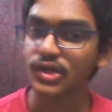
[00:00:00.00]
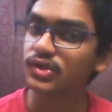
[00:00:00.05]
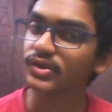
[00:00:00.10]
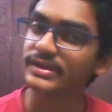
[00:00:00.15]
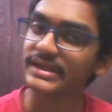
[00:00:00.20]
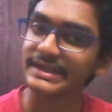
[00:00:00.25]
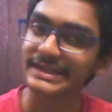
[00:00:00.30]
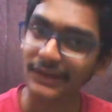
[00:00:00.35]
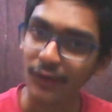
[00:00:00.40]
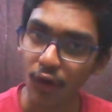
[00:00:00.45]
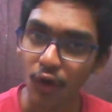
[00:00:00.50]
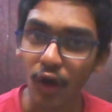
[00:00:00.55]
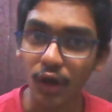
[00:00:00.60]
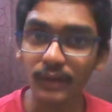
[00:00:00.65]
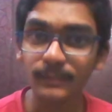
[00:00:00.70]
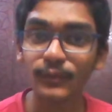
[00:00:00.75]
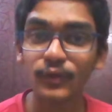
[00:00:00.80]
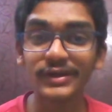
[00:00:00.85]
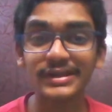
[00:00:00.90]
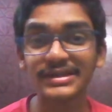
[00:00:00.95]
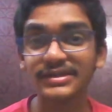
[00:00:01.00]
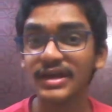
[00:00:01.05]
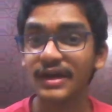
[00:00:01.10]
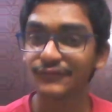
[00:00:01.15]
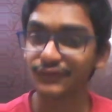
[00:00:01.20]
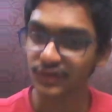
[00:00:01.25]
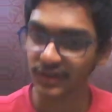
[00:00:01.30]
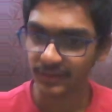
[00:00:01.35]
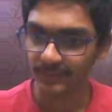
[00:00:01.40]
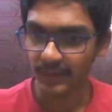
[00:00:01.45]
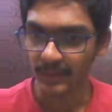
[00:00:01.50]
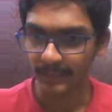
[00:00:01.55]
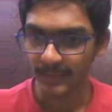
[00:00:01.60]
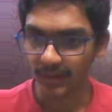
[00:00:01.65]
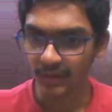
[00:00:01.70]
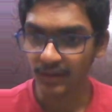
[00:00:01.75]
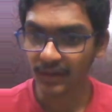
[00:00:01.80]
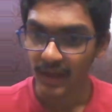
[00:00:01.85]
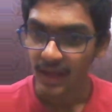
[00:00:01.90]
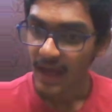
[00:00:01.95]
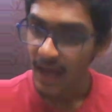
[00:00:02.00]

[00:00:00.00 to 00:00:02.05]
So this all points you have to remember,